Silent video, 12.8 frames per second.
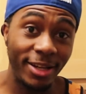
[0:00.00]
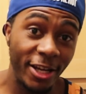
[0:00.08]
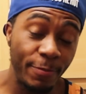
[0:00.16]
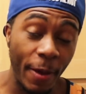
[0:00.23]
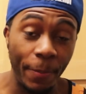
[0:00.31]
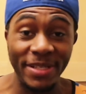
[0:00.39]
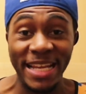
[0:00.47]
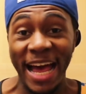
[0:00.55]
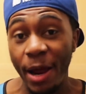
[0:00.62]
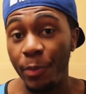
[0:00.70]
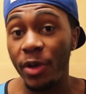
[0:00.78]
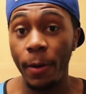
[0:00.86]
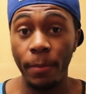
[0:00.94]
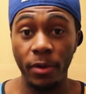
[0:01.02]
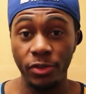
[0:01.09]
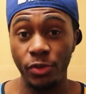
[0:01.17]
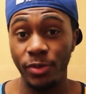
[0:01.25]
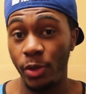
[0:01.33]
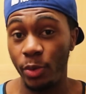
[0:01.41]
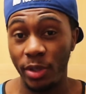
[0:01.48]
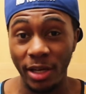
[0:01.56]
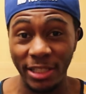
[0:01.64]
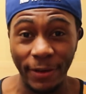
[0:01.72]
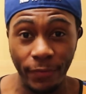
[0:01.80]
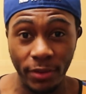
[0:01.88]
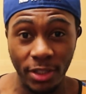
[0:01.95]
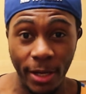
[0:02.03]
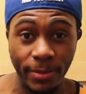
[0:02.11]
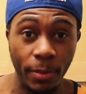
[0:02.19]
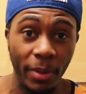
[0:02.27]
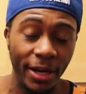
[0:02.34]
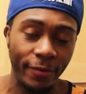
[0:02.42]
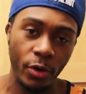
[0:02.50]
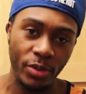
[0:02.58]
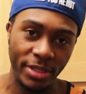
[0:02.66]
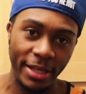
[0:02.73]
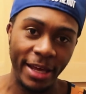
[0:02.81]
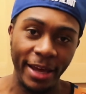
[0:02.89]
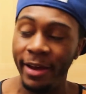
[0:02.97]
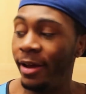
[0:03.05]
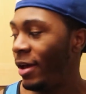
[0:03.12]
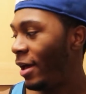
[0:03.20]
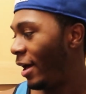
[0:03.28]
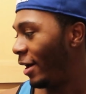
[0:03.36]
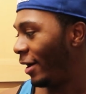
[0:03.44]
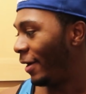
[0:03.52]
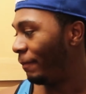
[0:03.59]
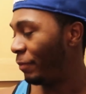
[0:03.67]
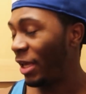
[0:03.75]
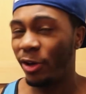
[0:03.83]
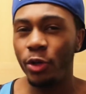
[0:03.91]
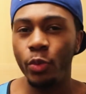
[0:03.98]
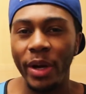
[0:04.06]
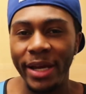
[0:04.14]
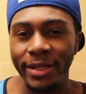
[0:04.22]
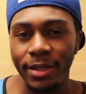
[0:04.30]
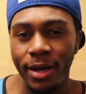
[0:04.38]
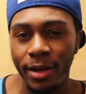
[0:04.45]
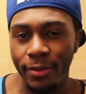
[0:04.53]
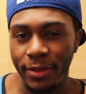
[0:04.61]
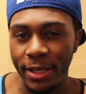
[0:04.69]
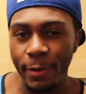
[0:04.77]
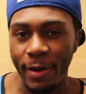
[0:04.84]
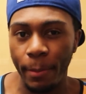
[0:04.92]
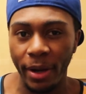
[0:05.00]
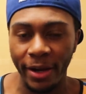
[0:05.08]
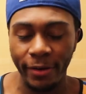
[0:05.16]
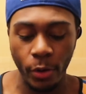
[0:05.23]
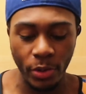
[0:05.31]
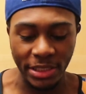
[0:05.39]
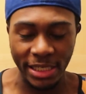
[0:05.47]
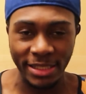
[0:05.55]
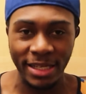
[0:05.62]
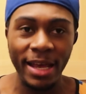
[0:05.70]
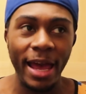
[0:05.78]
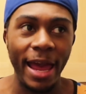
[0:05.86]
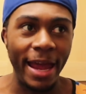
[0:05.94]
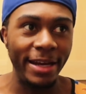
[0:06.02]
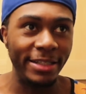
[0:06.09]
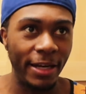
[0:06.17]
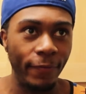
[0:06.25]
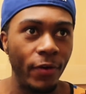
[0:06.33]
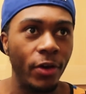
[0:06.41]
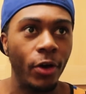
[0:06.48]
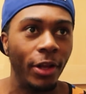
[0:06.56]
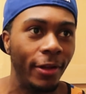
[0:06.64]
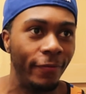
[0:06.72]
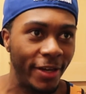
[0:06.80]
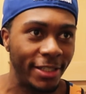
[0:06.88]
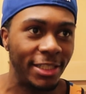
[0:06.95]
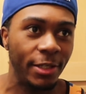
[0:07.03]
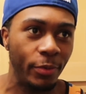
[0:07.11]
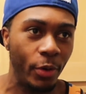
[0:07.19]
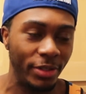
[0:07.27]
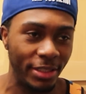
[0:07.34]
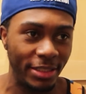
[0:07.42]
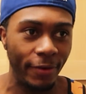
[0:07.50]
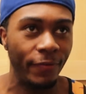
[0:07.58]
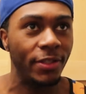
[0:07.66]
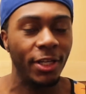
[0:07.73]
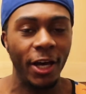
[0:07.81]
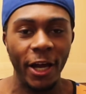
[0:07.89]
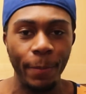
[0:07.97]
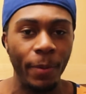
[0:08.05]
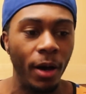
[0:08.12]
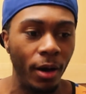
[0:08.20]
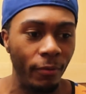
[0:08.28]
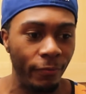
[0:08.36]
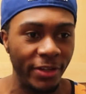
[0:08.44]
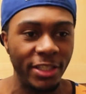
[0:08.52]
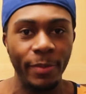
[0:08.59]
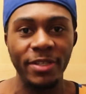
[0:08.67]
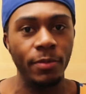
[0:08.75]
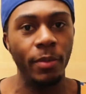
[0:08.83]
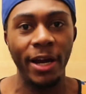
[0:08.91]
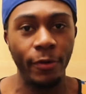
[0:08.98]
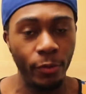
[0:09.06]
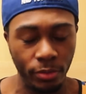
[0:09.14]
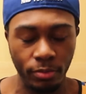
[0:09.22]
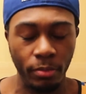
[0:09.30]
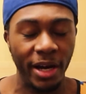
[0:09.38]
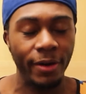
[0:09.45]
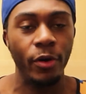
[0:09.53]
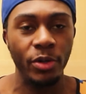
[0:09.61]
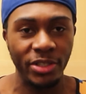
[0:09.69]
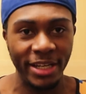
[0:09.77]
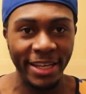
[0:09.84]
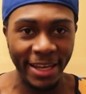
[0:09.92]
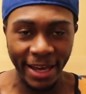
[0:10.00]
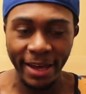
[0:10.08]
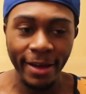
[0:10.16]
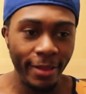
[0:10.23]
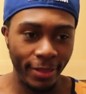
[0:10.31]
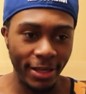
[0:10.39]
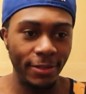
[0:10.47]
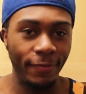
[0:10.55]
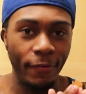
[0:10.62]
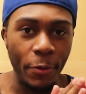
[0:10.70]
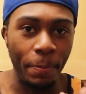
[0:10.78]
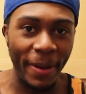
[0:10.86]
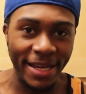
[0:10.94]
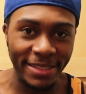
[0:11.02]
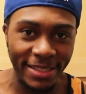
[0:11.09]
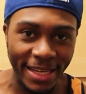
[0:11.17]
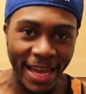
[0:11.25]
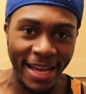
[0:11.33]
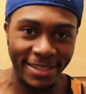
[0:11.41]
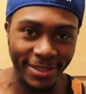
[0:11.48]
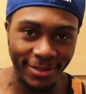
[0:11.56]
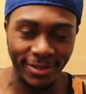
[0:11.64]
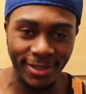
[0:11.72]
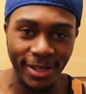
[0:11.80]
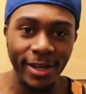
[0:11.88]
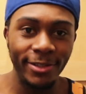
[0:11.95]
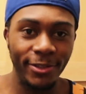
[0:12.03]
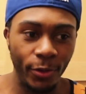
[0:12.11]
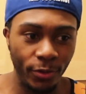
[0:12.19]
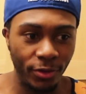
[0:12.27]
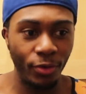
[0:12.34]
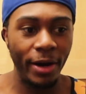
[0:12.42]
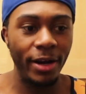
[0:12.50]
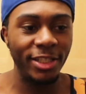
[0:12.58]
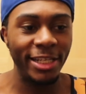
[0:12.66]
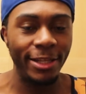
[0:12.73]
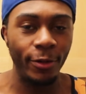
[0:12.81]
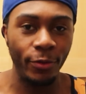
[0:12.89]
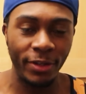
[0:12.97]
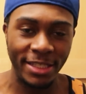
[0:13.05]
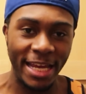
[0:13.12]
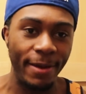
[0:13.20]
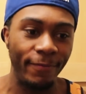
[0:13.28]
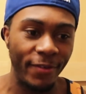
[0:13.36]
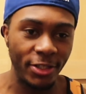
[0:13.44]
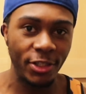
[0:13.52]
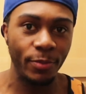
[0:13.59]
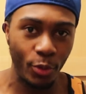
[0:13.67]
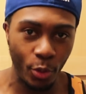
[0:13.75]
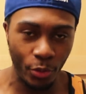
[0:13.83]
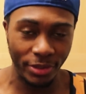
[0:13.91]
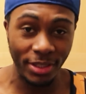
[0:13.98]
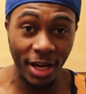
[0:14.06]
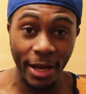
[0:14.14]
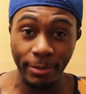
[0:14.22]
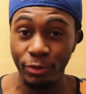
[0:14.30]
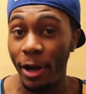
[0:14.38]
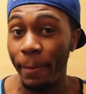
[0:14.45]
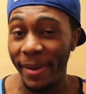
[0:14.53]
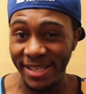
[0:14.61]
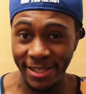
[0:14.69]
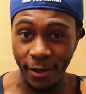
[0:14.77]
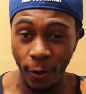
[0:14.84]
sliced peppers and we got mushrooms, so we've got different types of micros in there. A good way to kind of think about micros is a different colour vegetable is a different type of vitamins and micros you're going to get. That's a very basic essence, so try not to eat the same vegetable all the time, try and mix it